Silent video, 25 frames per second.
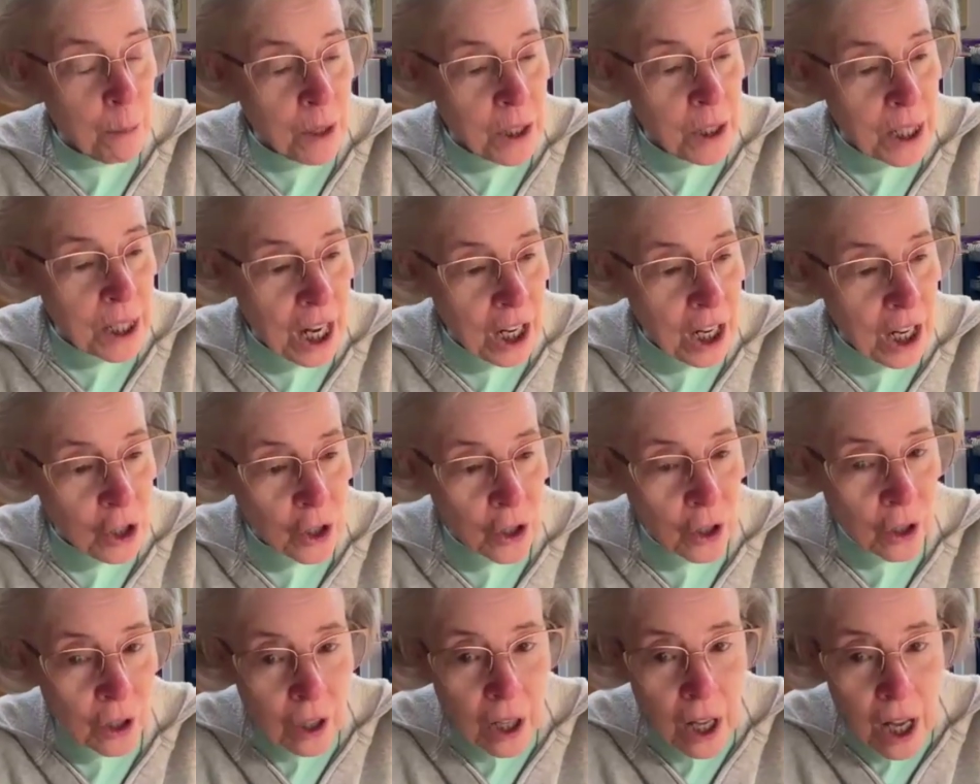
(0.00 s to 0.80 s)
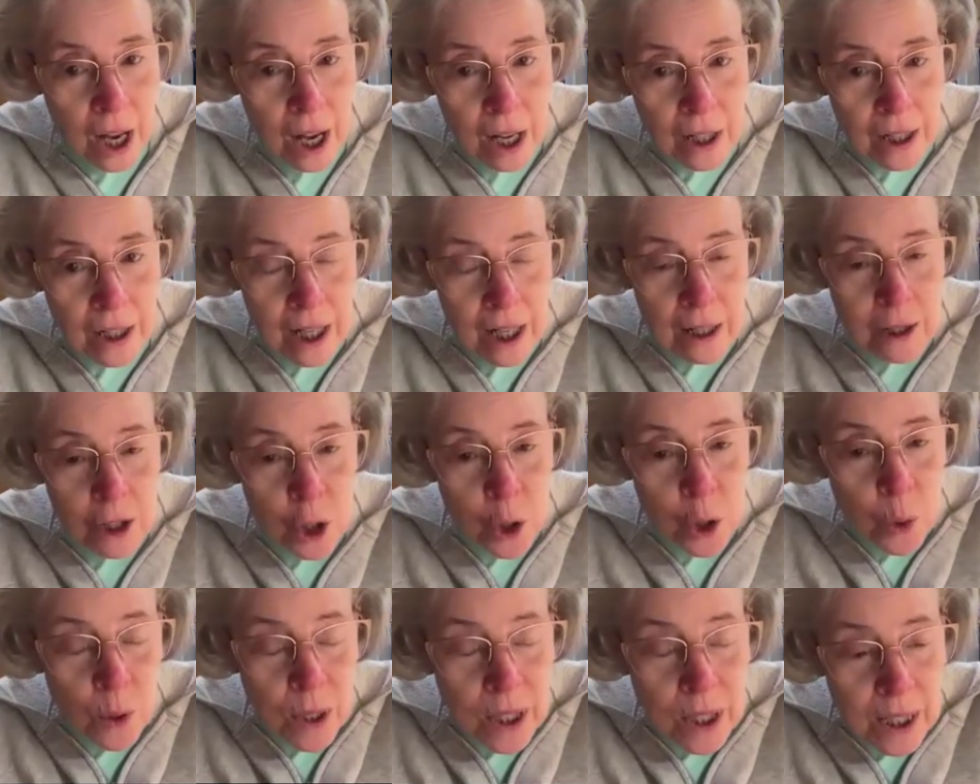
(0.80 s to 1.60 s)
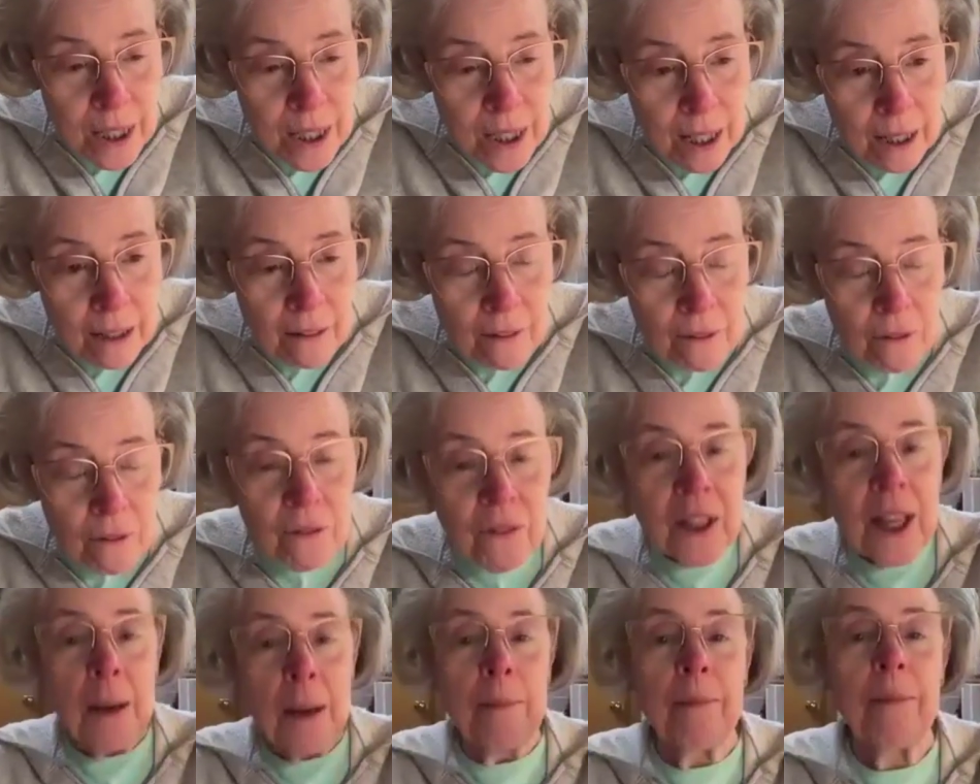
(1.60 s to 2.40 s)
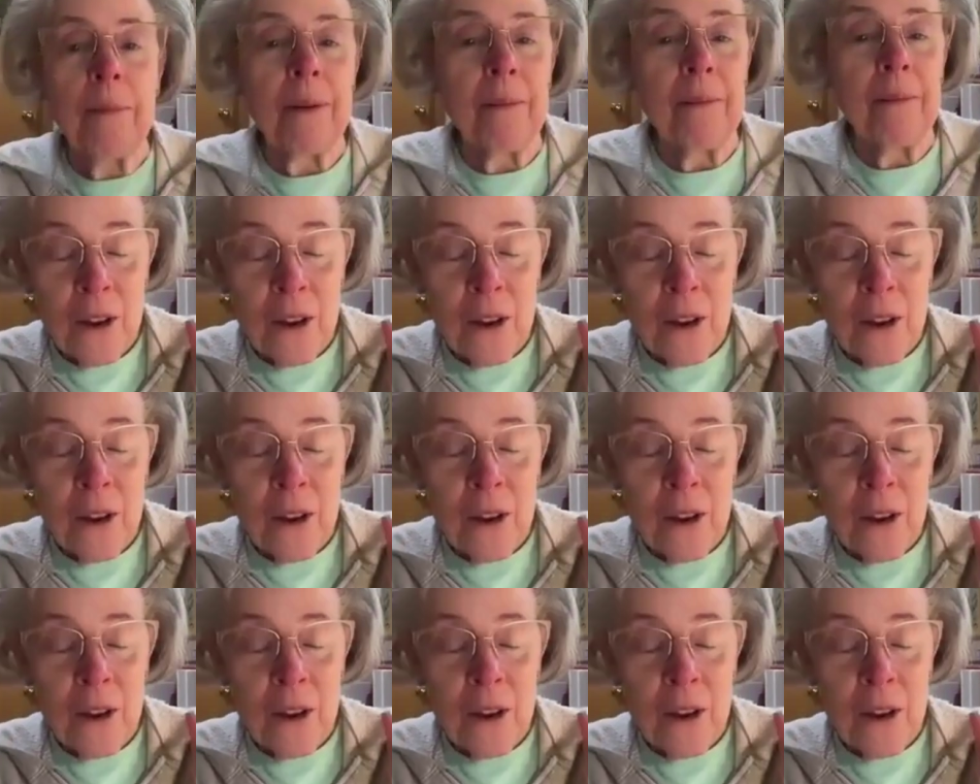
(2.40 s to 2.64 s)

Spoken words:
potential to do a sudden flip.